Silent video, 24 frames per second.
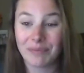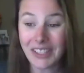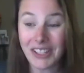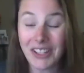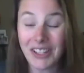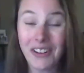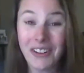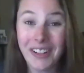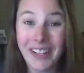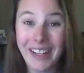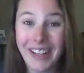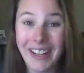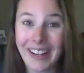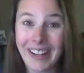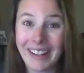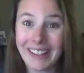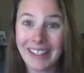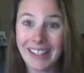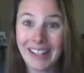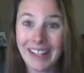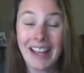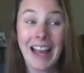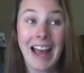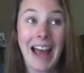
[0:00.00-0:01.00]
So again,
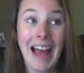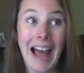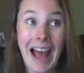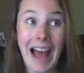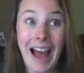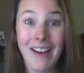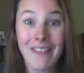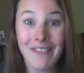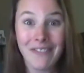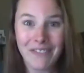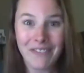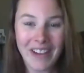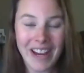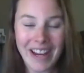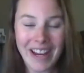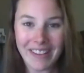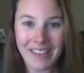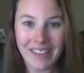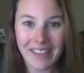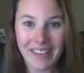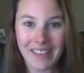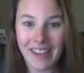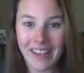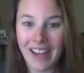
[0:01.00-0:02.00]
have
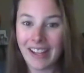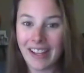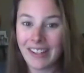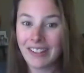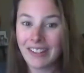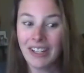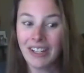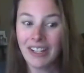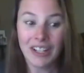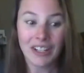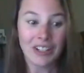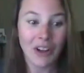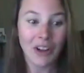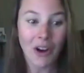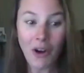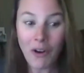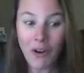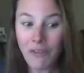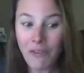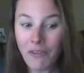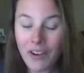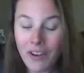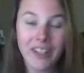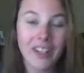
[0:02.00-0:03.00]
faith and go
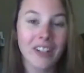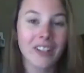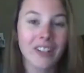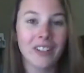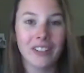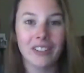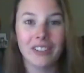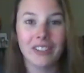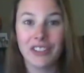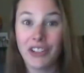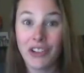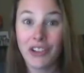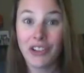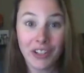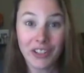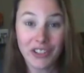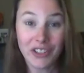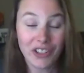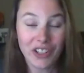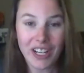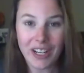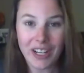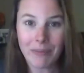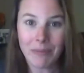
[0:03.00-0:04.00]
for your
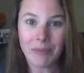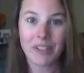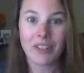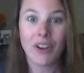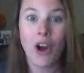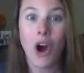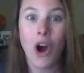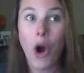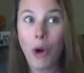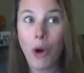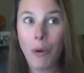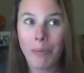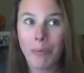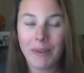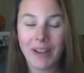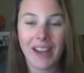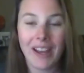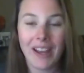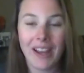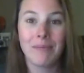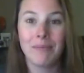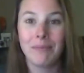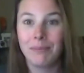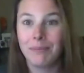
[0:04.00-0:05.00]
dreams, hope
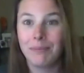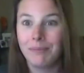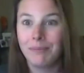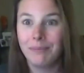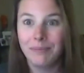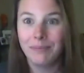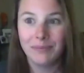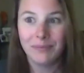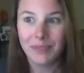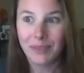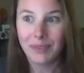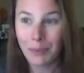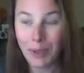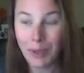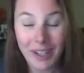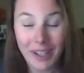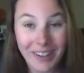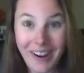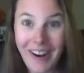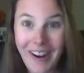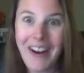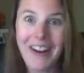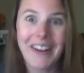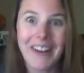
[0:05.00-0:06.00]
and
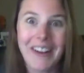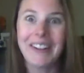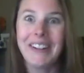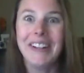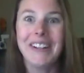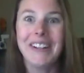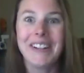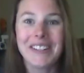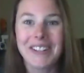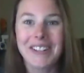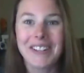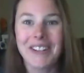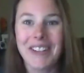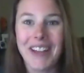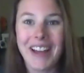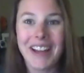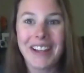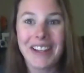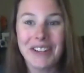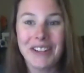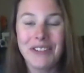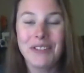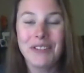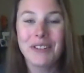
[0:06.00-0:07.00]
work hard so that
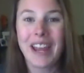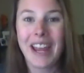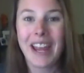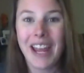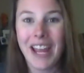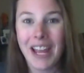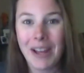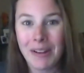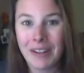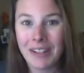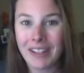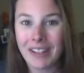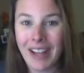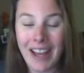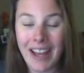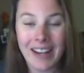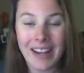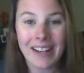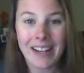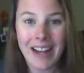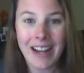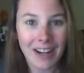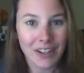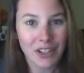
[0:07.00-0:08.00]
you can get
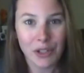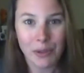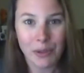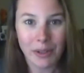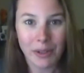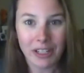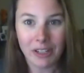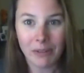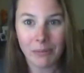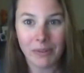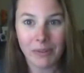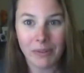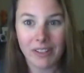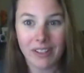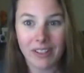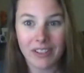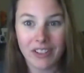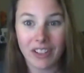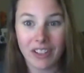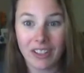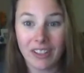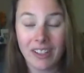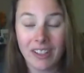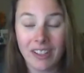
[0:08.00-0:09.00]
an actuarial position.